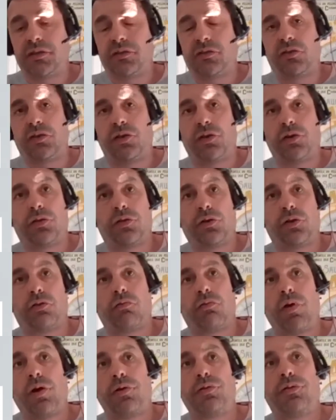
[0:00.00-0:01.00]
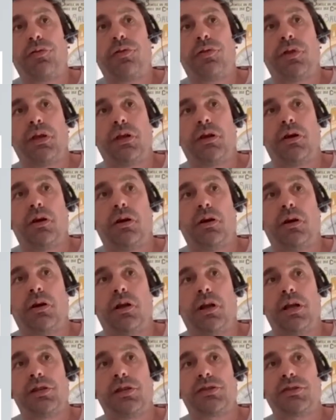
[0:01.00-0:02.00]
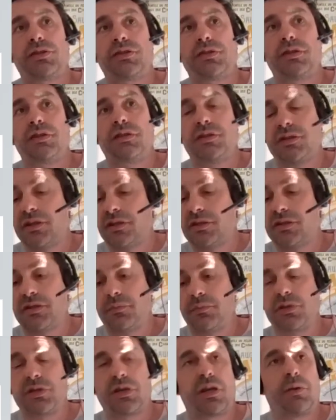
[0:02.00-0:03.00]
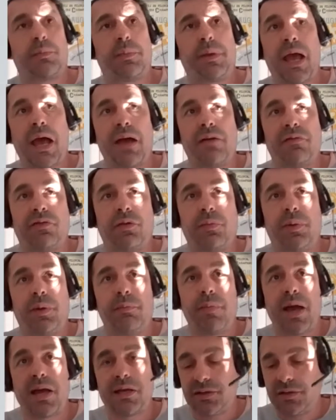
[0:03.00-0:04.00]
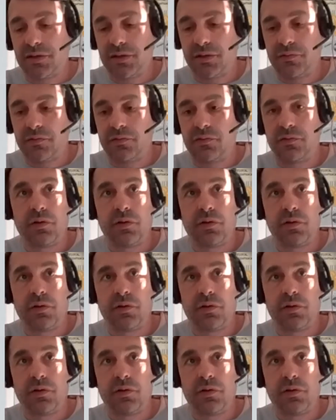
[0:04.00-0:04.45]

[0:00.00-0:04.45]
So the growth in our electricity system is going to have to be massive.